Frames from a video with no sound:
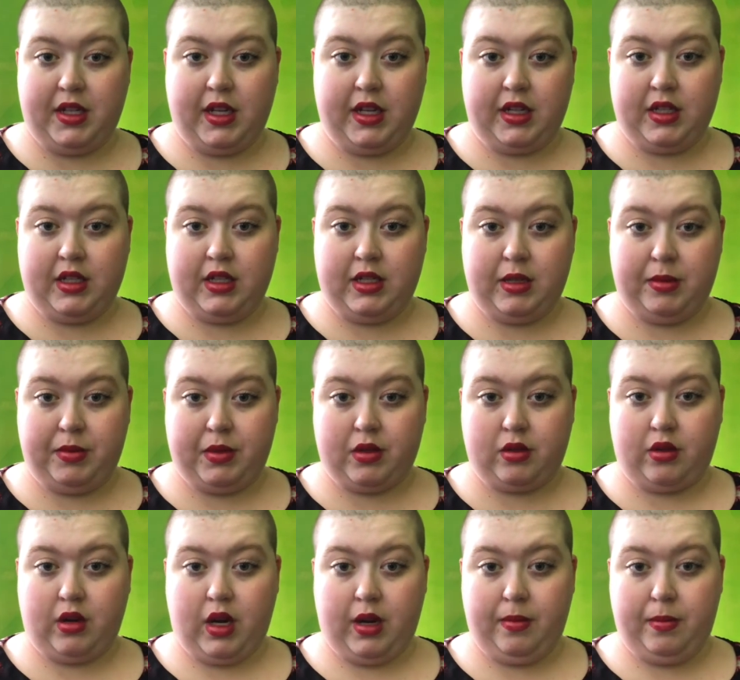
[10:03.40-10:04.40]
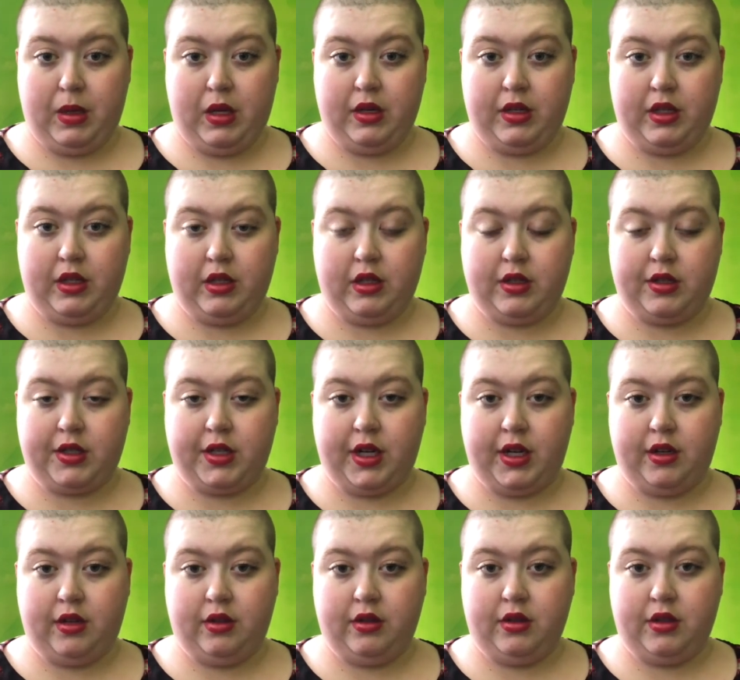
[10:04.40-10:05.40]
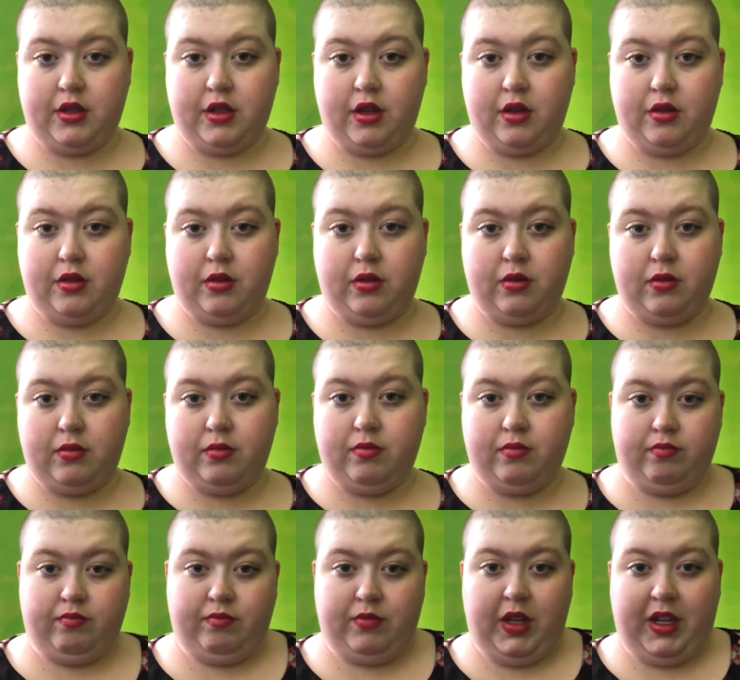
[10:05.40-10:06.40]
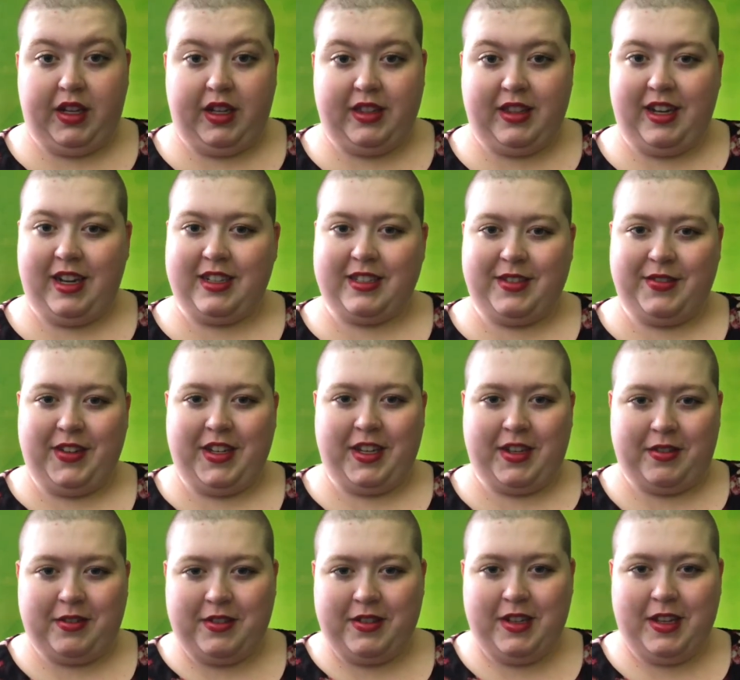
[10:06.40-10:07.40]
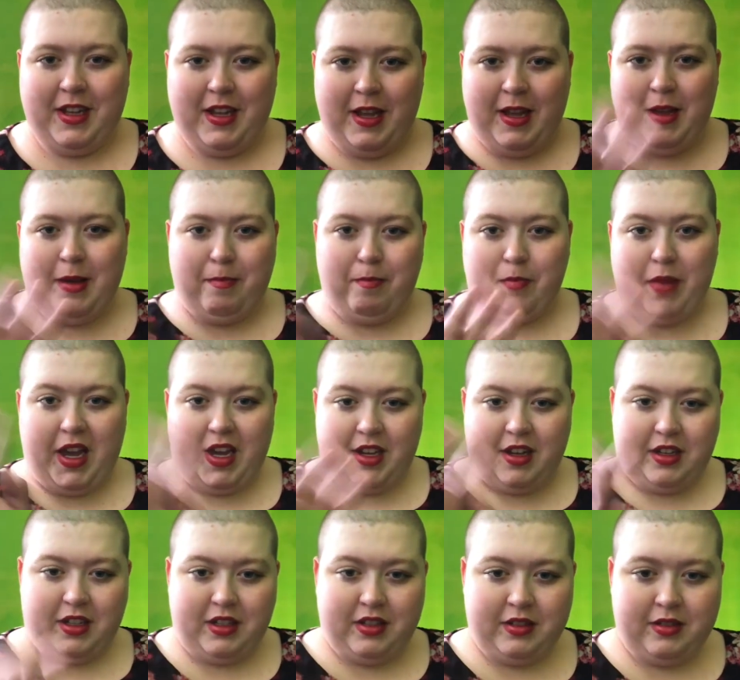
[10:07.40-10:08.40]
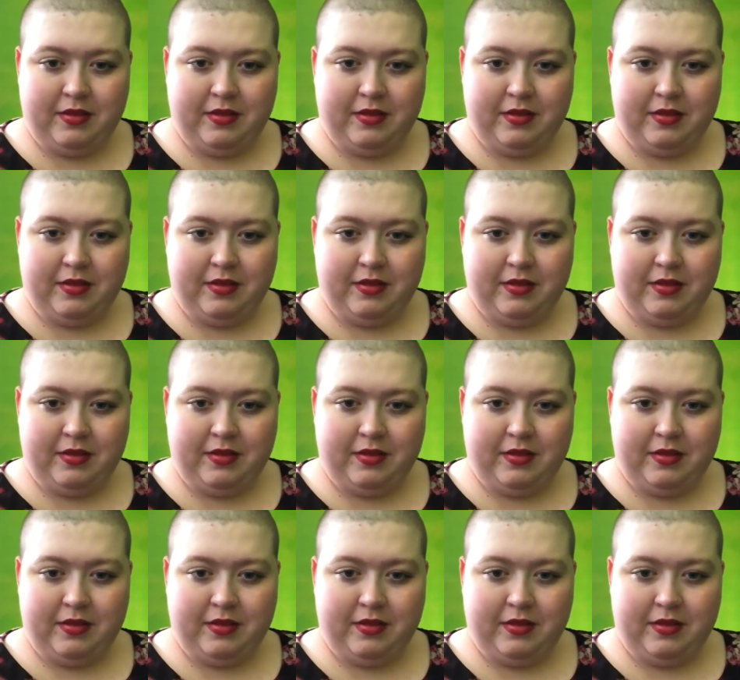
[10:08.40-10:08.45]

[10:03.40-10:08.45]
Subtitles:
like and subscribe to this channel so you can get the next video. Bye, y'all.